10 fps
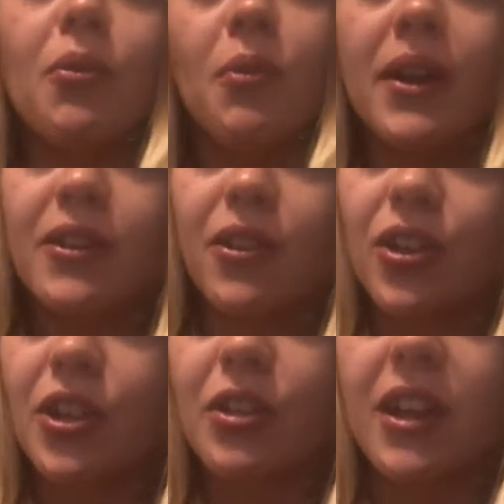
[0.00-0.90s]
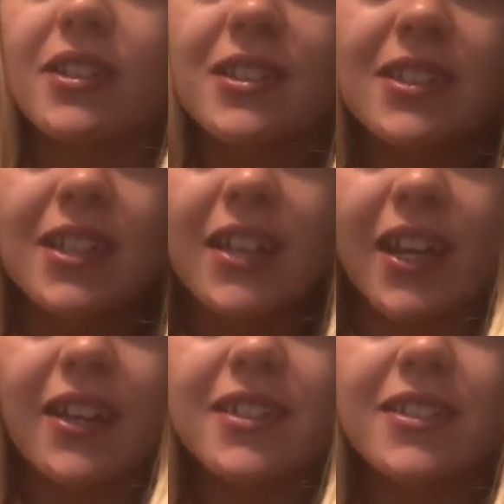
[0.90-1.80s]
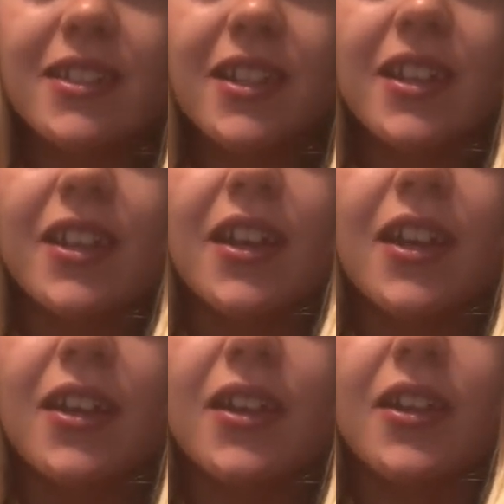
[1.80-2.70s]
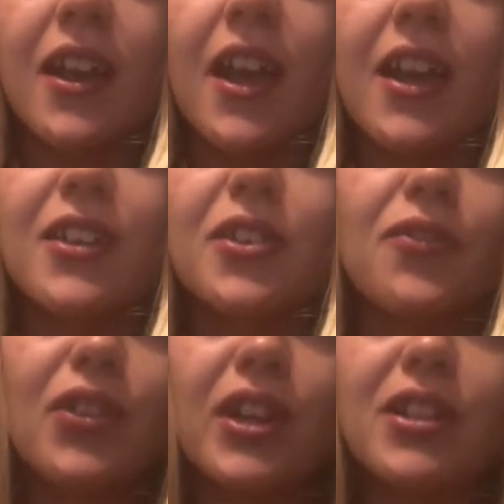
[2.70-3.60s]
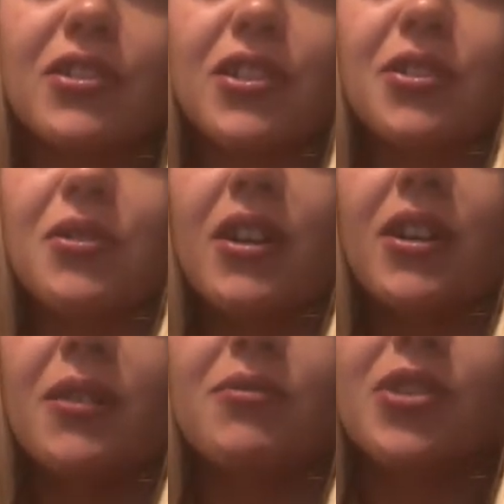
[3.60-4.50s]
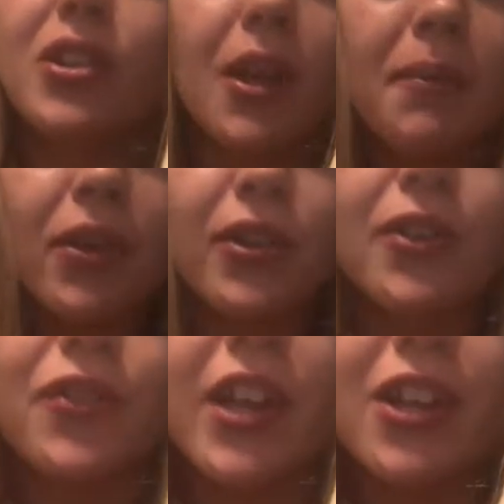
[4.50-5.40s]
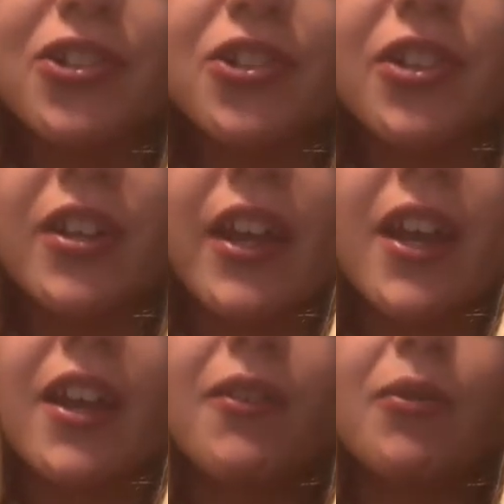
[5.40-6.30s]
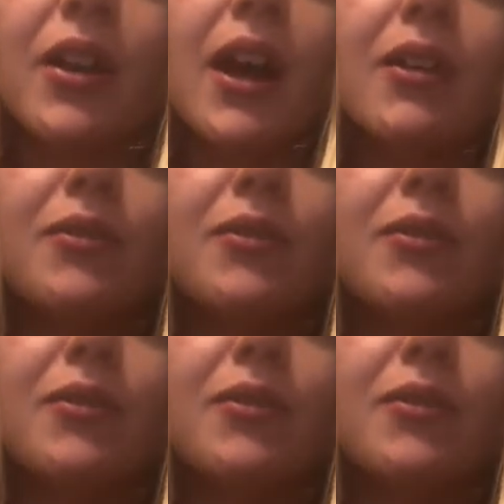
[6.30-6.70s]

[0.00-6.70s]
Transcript: what look you'd like to see next. And don't forget to turn that bell notification on when I